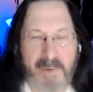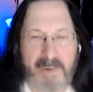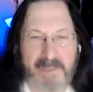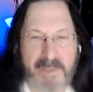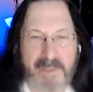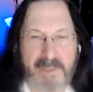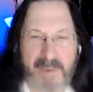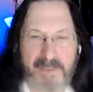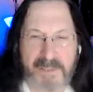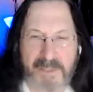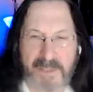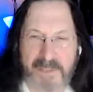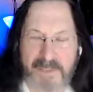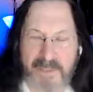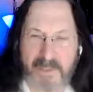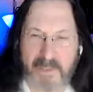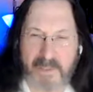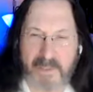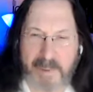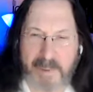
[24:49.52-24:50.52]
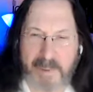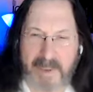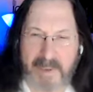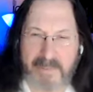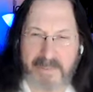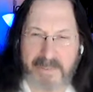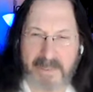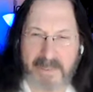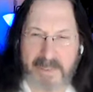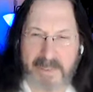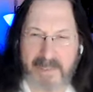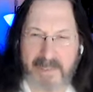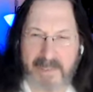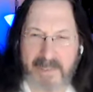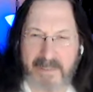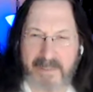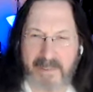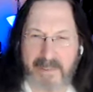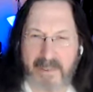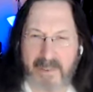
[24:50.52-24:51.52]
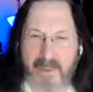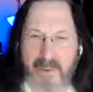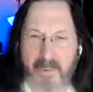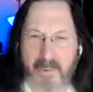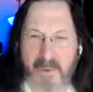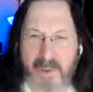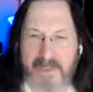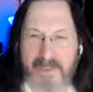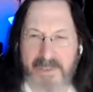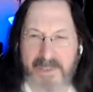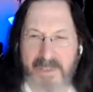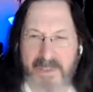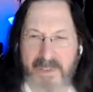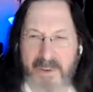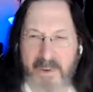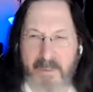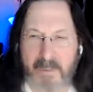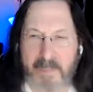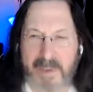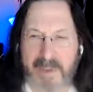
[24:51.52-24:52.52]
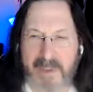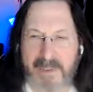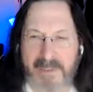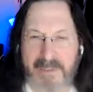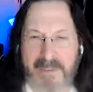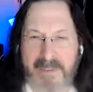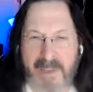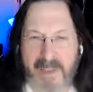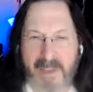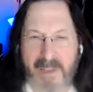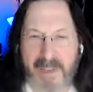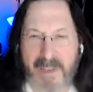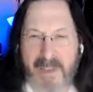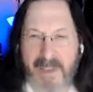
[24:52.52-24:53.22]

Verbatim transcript: But it's not just those painful and difficult ones, you know, because